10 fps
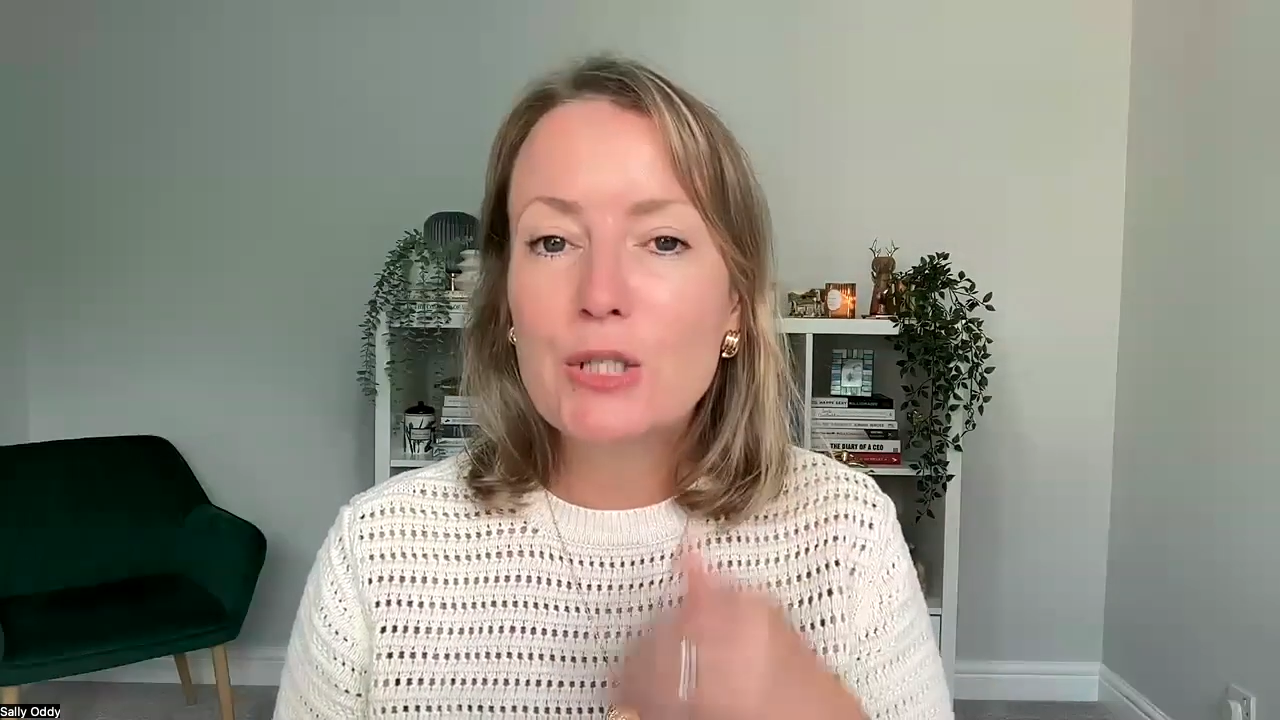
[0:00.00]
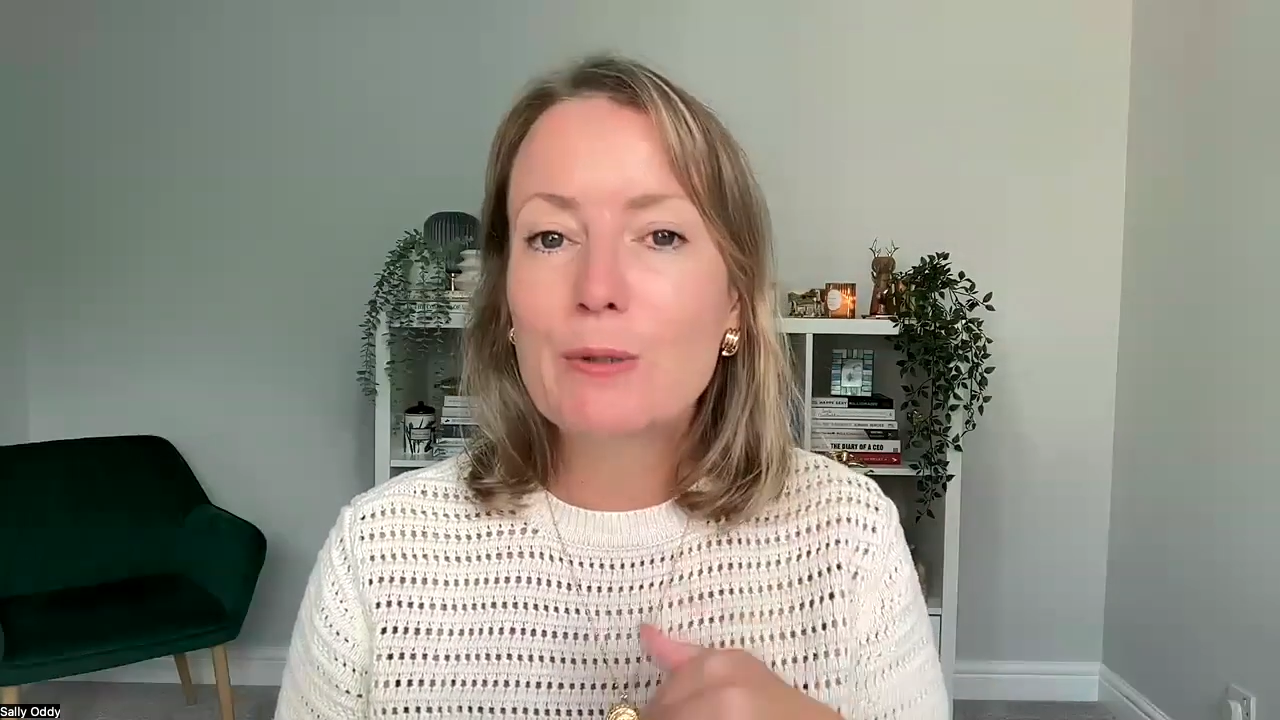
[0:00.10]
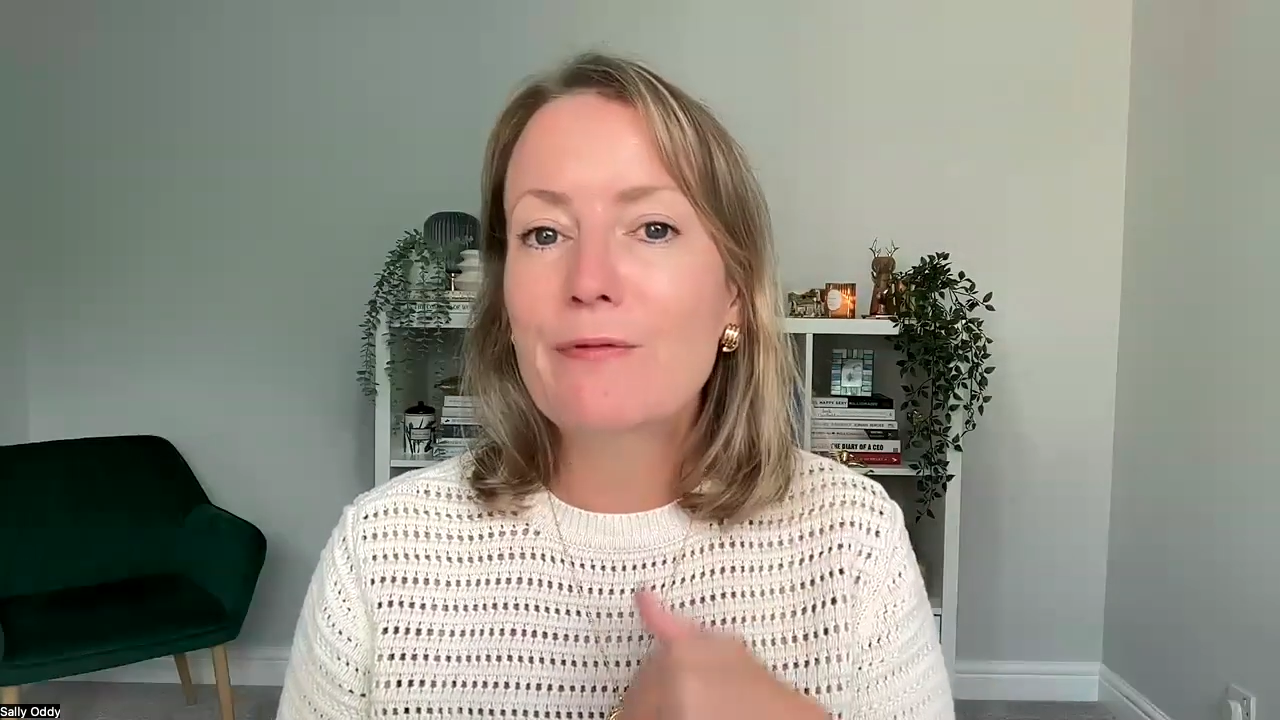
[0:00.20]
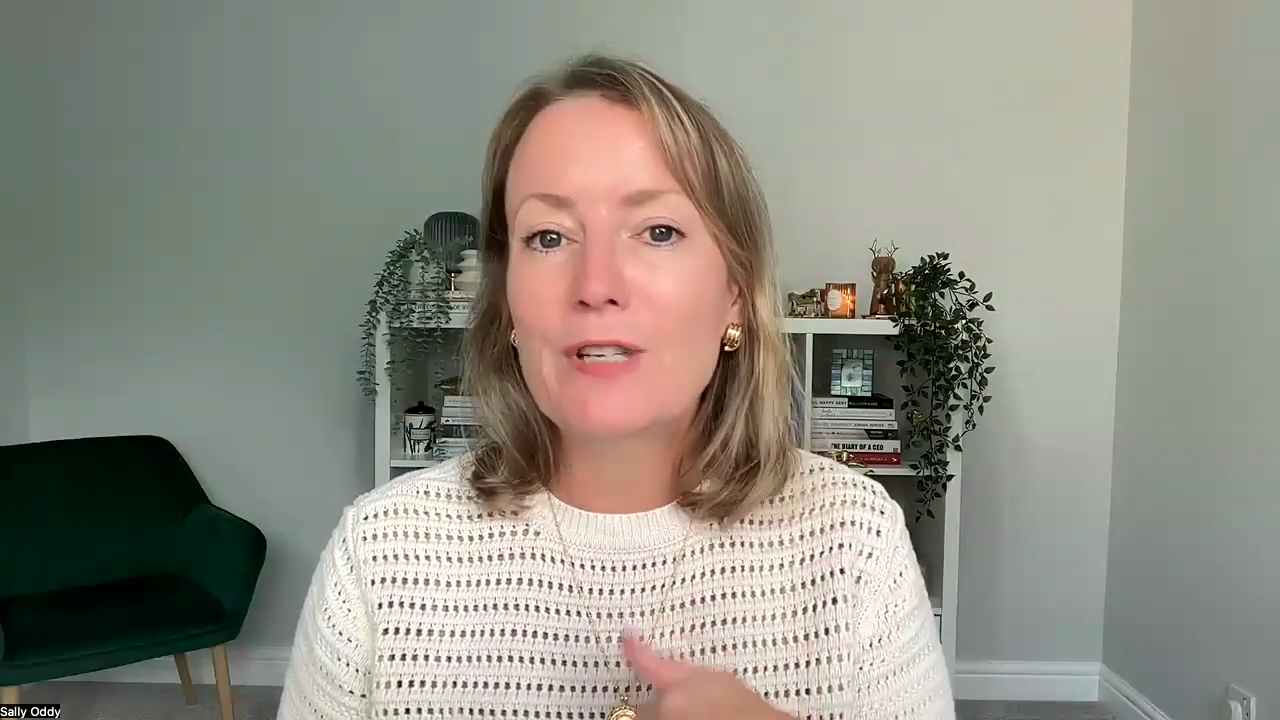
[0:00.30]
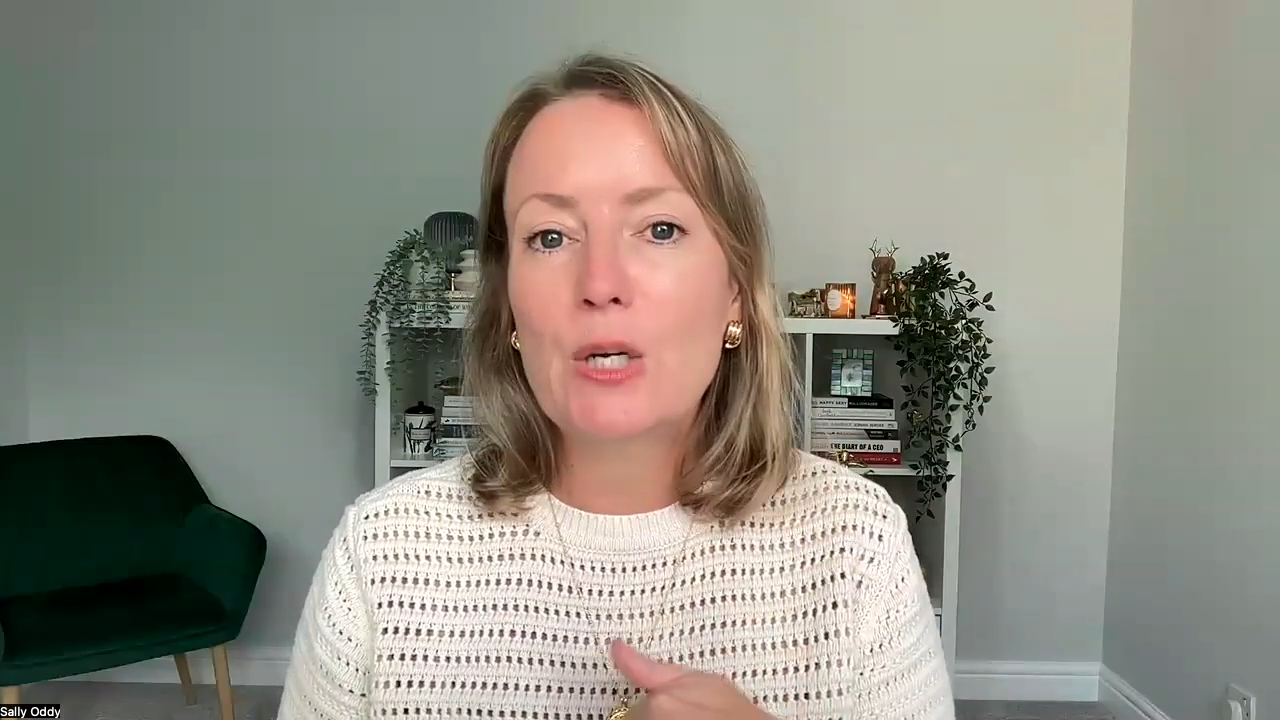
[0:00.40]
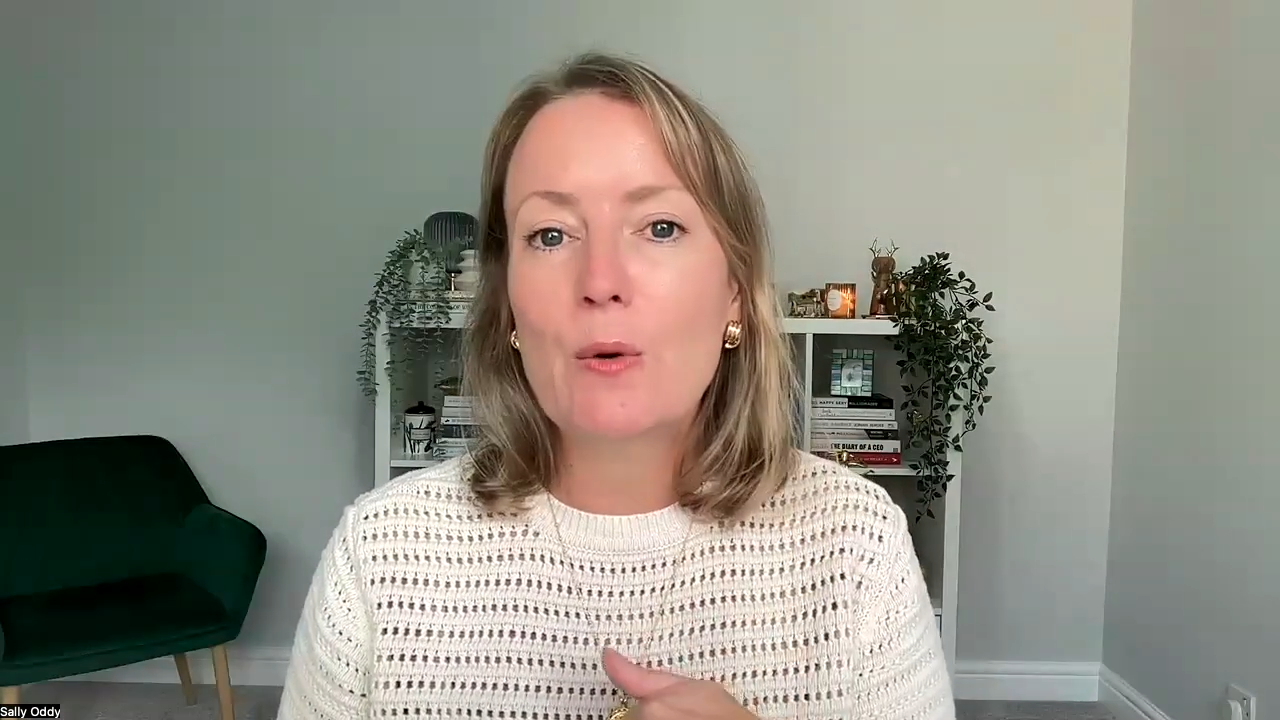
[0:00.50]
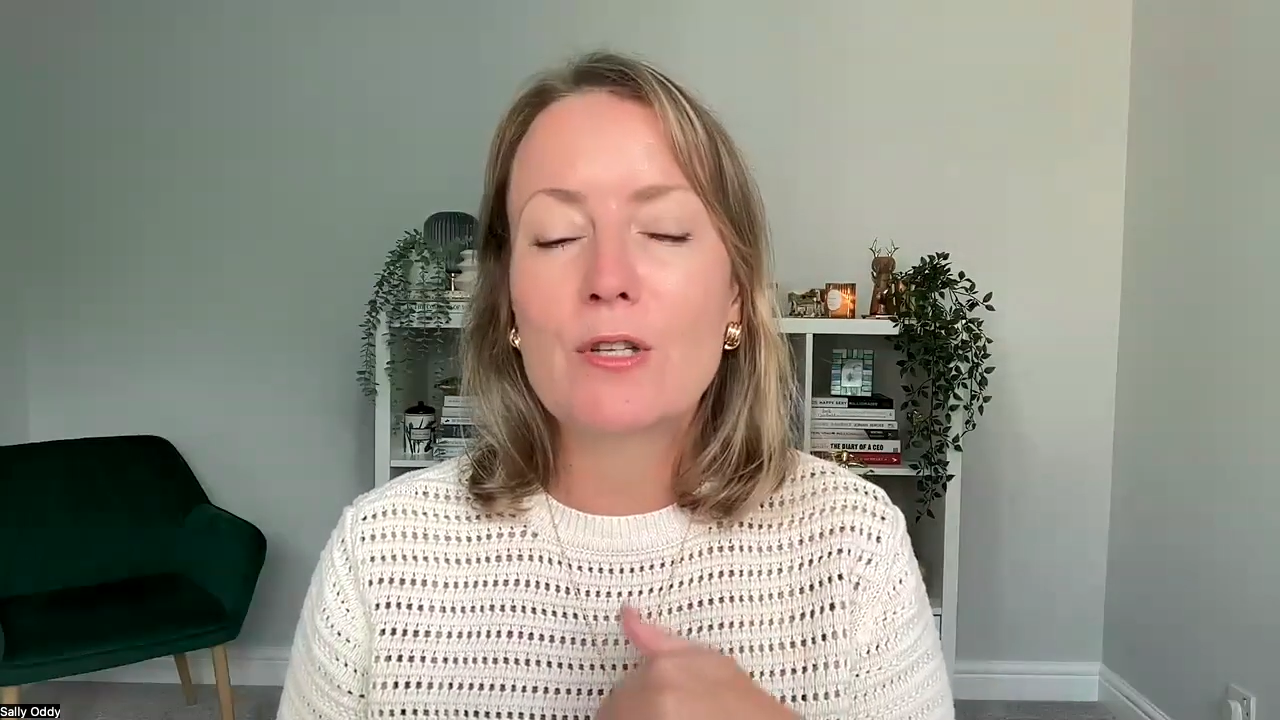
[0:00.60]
do a video